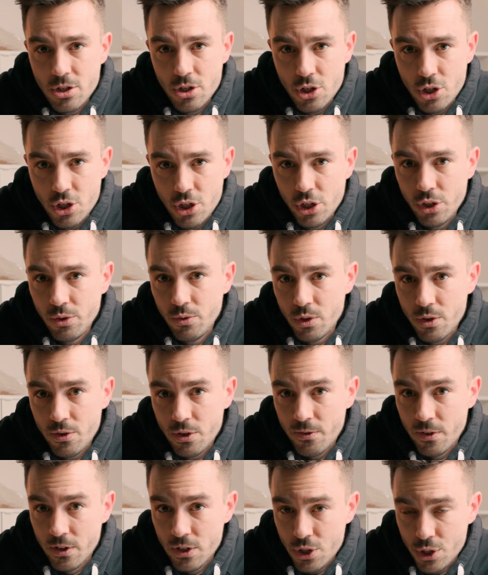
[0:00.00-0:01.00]
to shoot
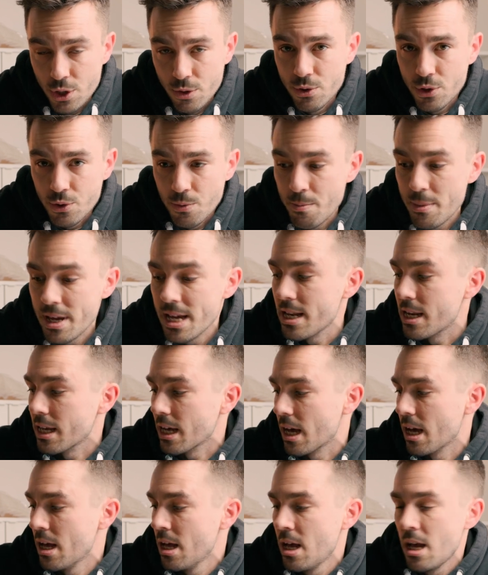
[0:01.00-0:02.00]
for social
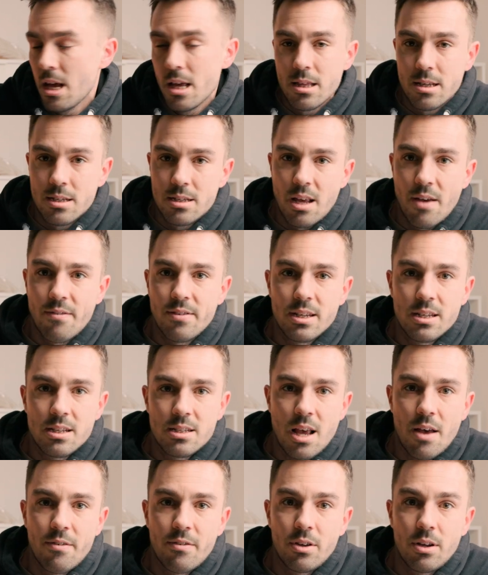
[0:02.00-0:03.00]
media, the
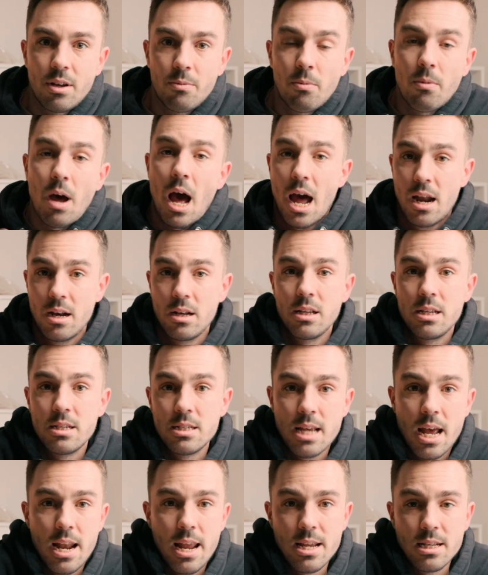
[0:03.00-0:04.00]
77 handling
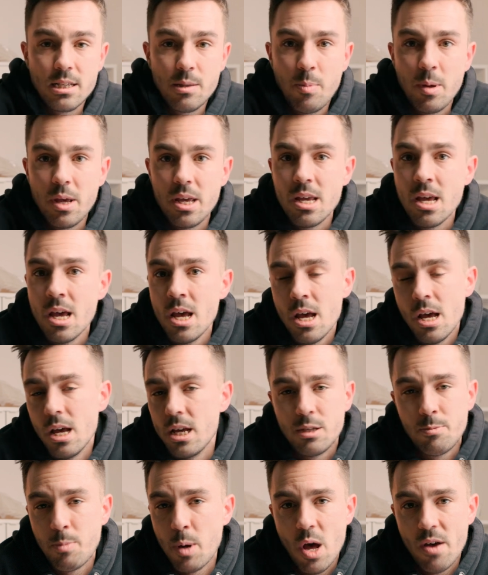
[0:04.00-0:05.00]
1080p
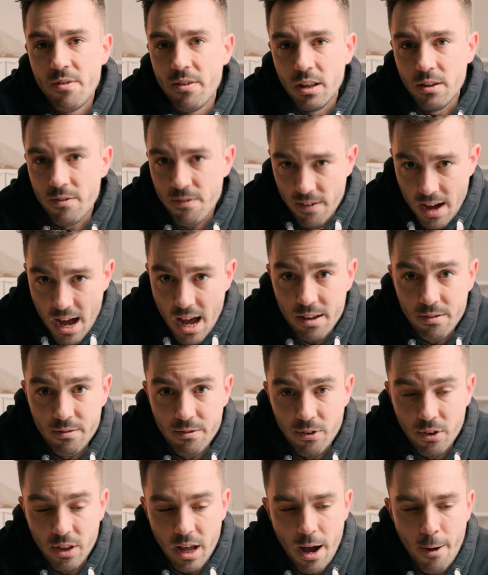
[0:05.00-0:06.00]
is perfectly fine
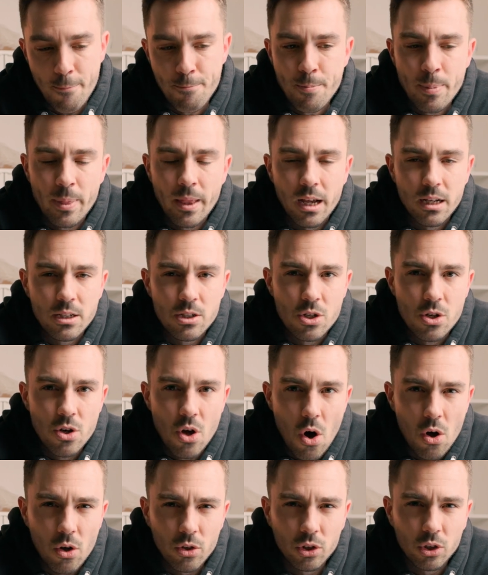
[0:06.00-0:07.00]
for that. It's
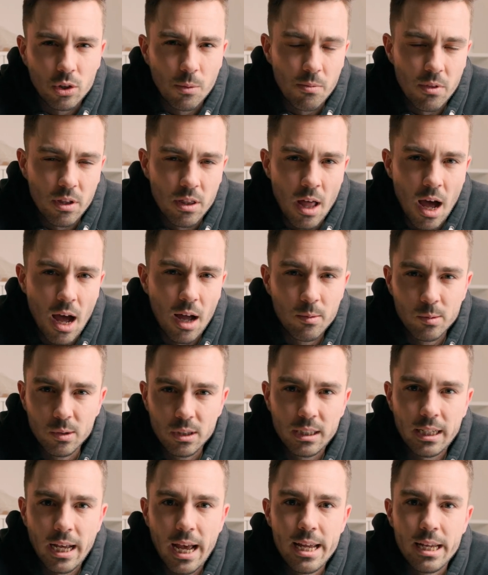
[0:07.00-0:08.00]
not something that I
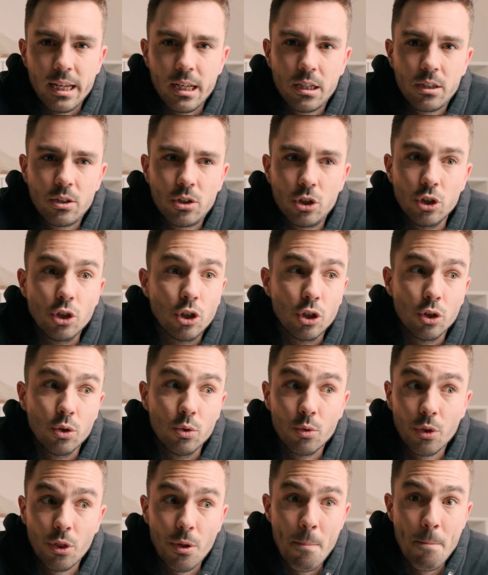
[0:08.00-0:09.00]
would take to do
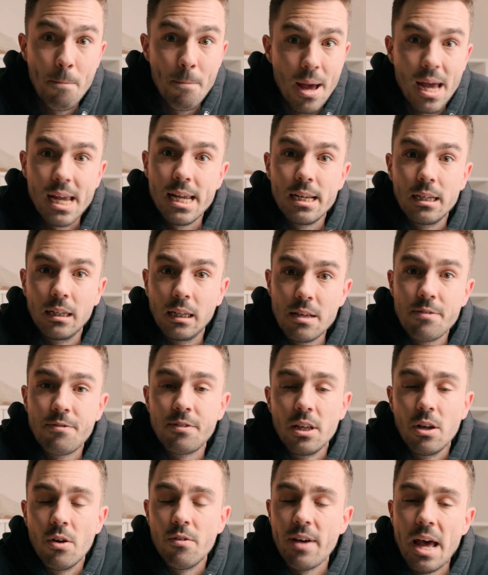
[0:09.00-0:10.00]
the main
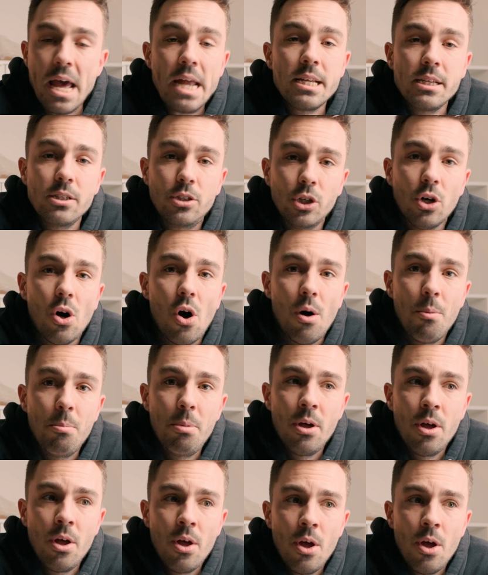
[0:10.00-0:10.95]
lifting of any job,